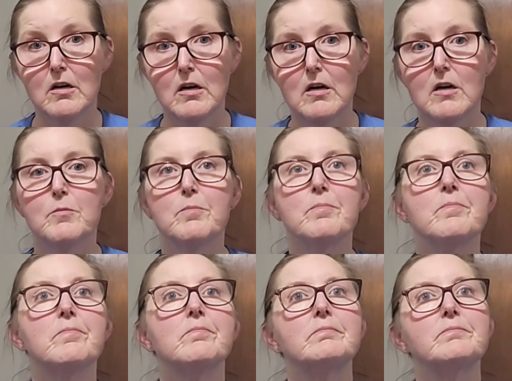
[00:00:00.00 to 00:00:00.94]
I mean, it had a
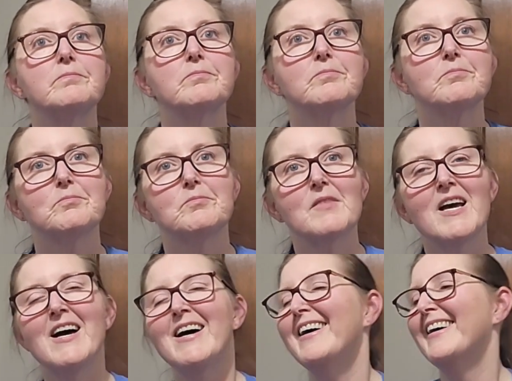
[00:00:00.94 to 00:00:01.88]
star
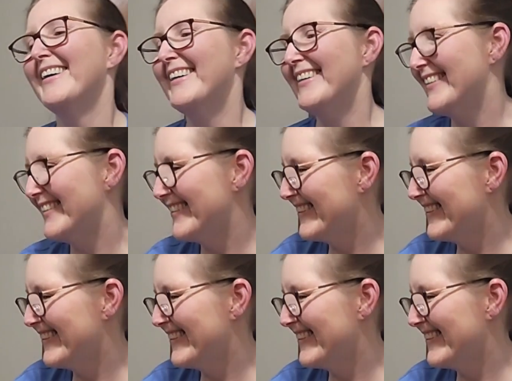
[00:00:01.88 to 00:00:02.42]
on Yelp.